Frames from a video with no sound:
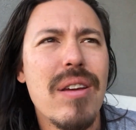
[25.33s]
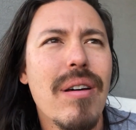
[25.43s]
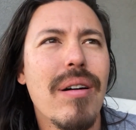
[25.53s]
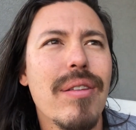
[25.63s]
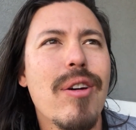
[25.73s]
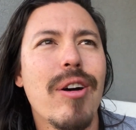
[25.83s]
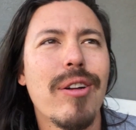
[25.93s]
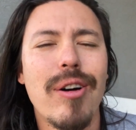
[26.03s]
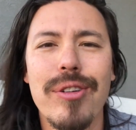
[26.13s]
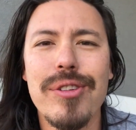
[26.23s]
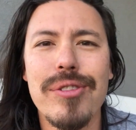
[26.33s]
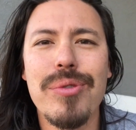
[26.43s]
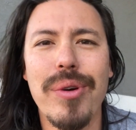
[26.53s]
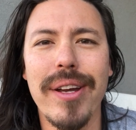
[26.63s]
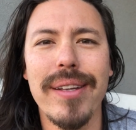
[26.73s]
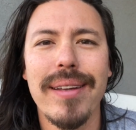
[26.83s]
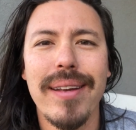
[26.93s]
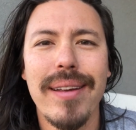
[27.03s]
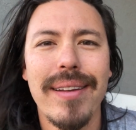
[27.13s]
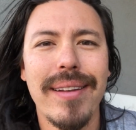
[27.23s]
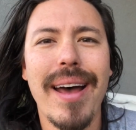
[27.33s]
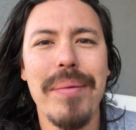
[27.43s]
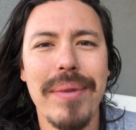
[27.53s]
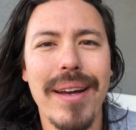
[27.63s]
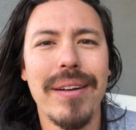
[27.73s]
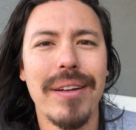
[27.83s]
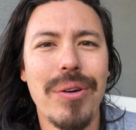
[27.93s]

oh, they ought to all just quit. I'm not gonna